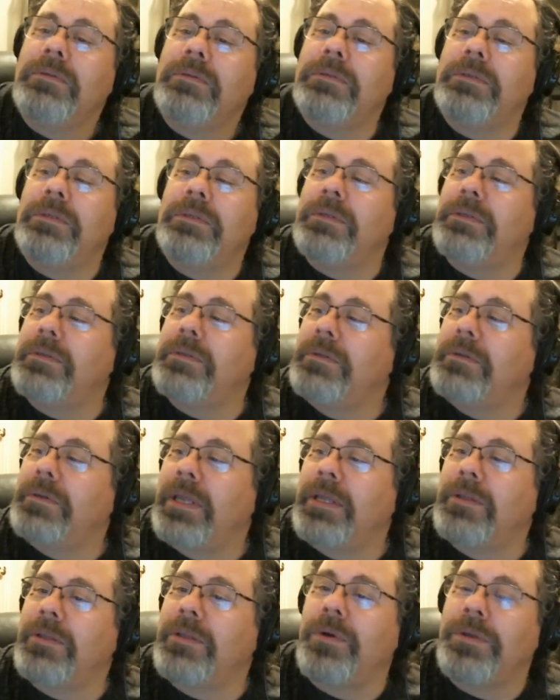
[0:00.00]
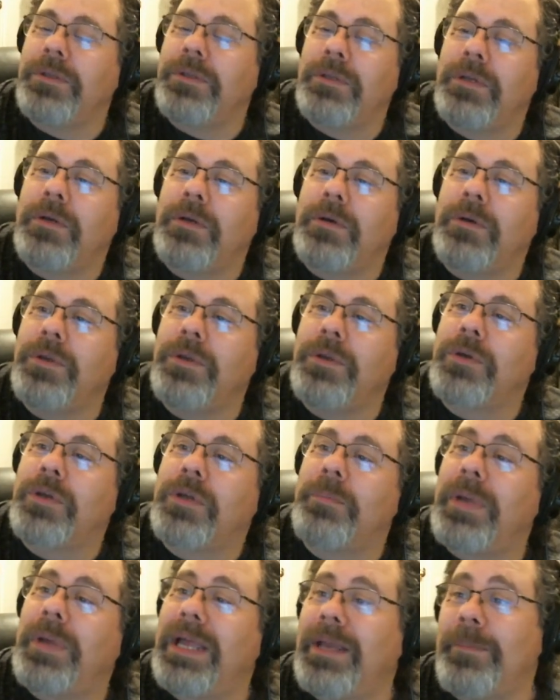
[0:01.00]
or you
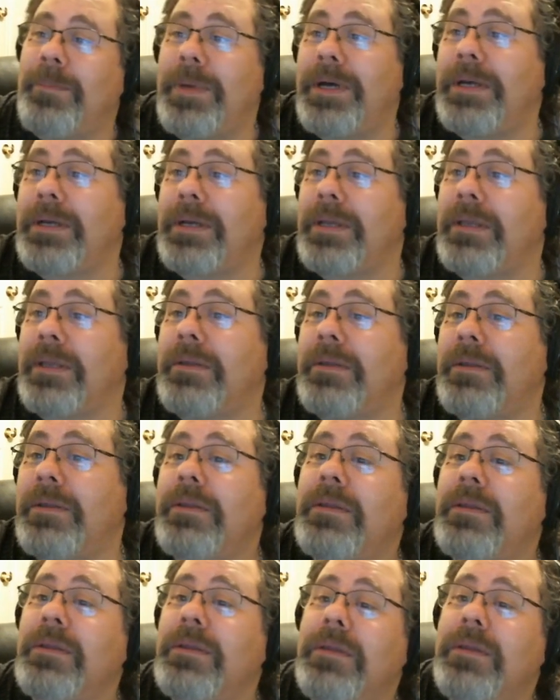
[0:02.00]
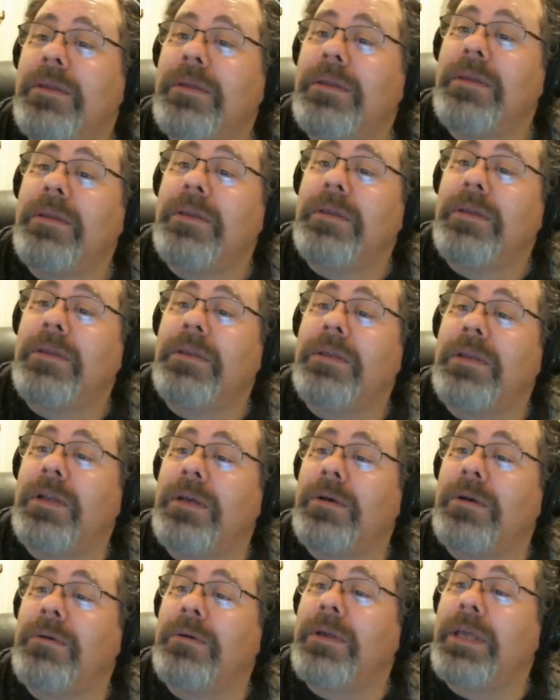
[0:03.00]
can buy a mug.
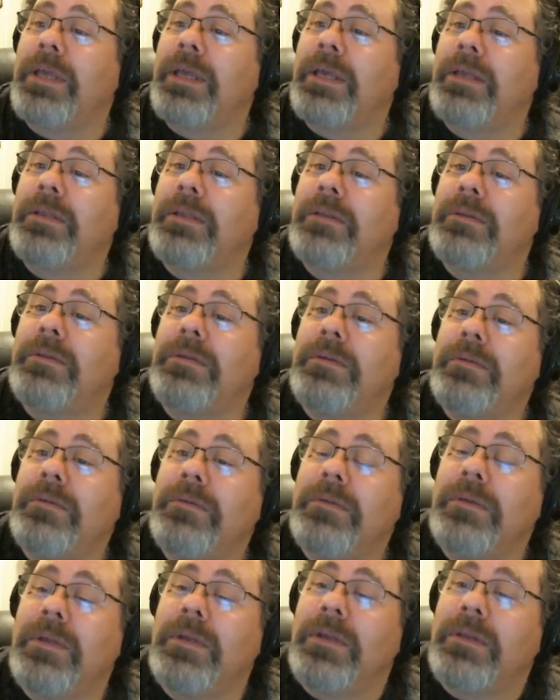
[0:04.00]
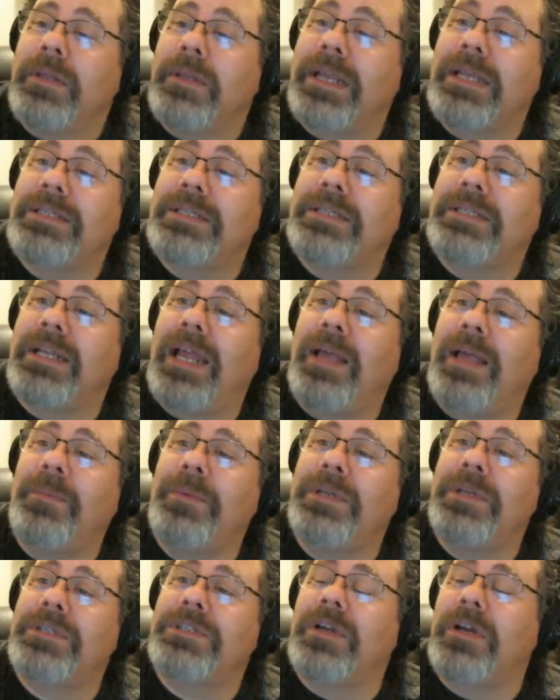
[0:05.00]
And like I said, I'm
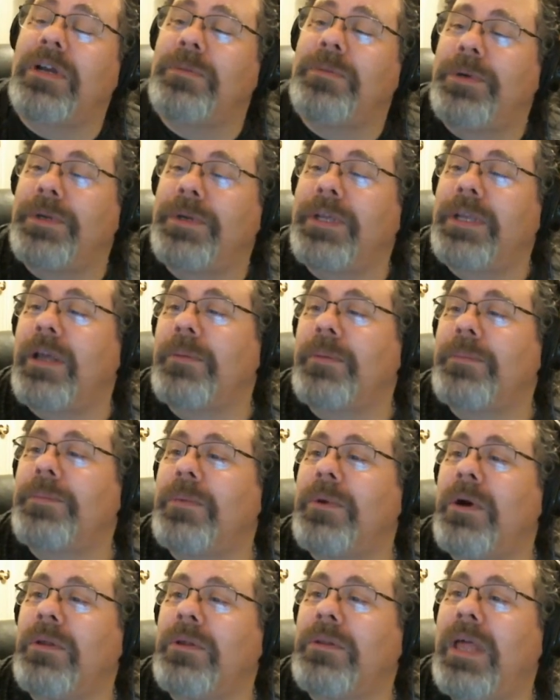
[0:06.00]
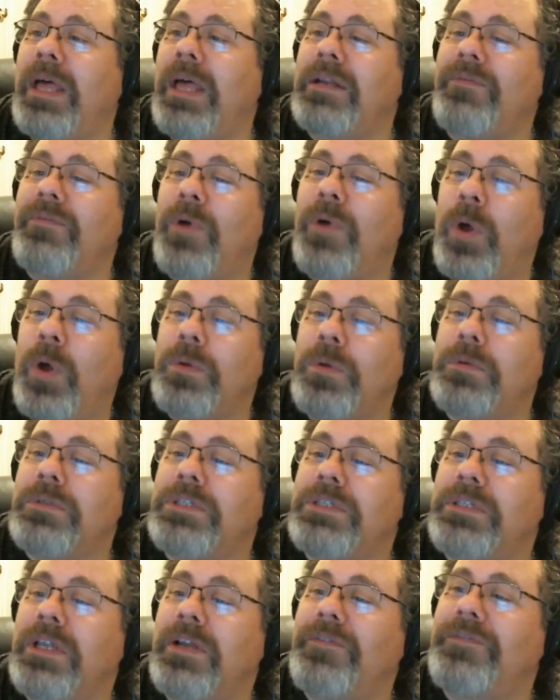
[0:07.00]
going to start putting up a lot of old
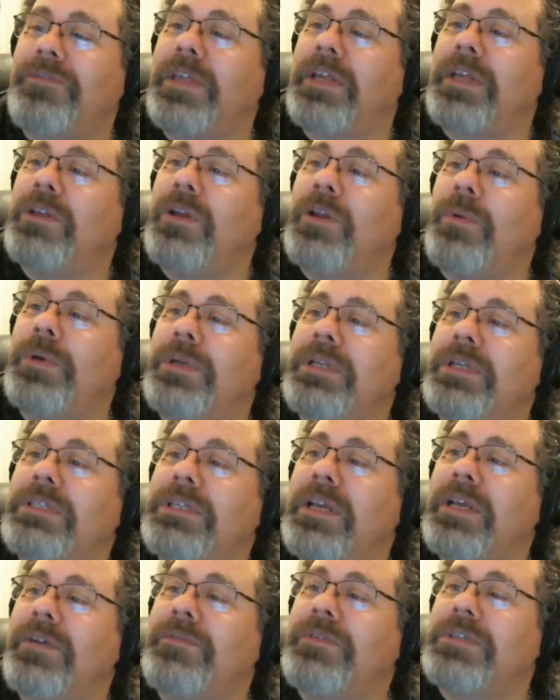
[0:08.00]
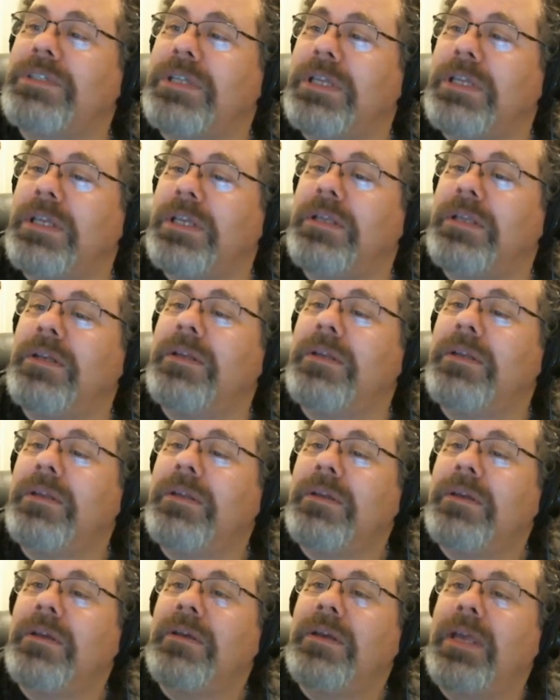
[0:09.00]
stuff that no one has ever seen.
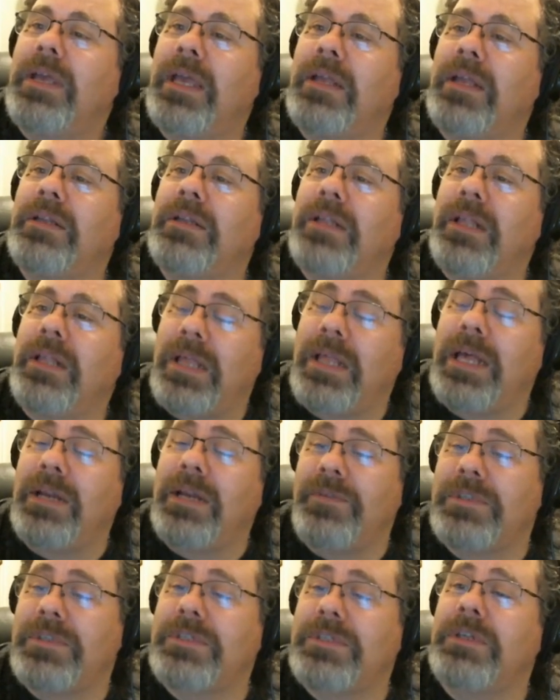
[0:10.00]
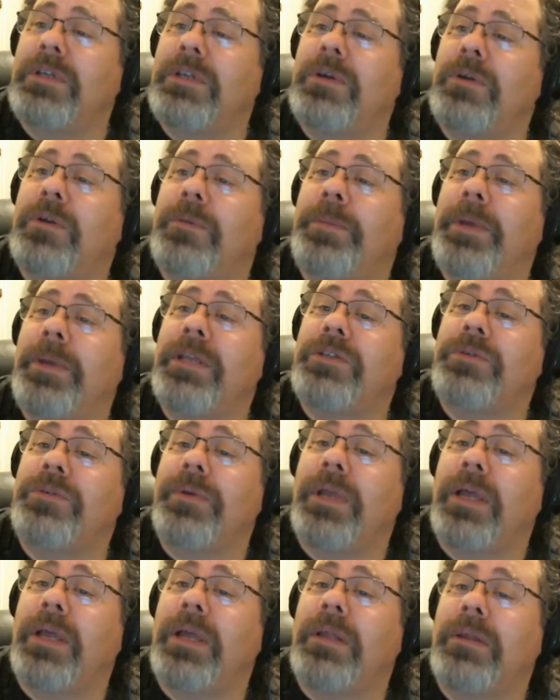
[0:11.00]
And a lot of it's going to go to
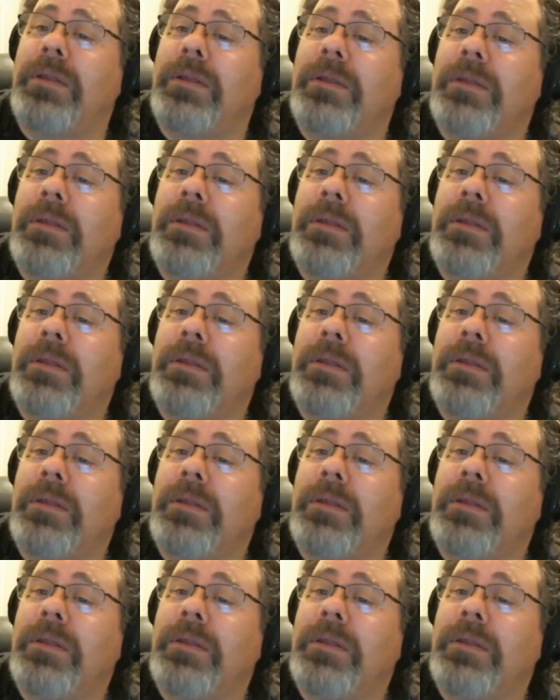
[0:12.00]
Patreon.